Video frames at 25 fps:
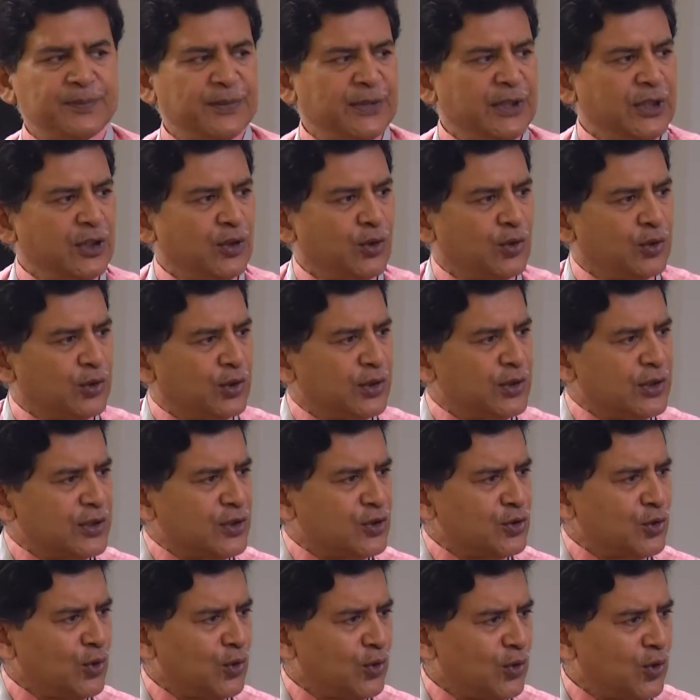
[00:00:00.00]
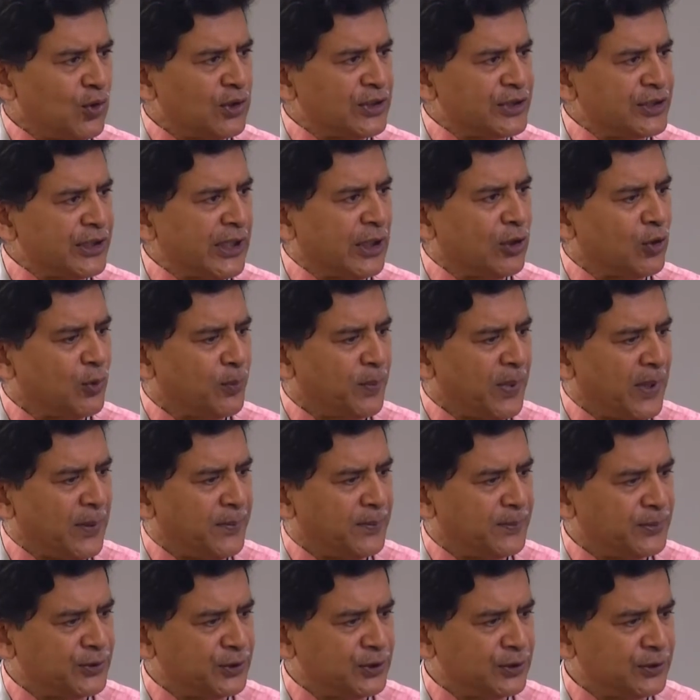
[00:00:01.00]
These so-called shallow
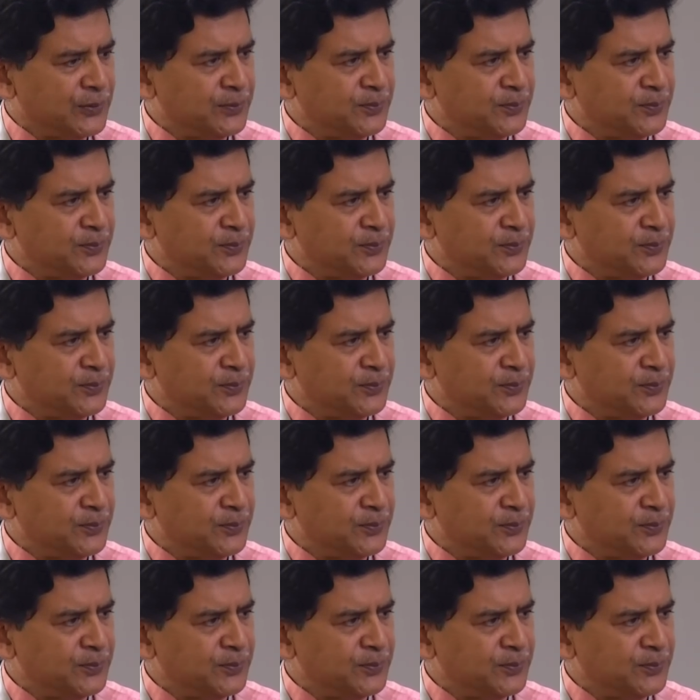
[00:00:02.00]
pumps.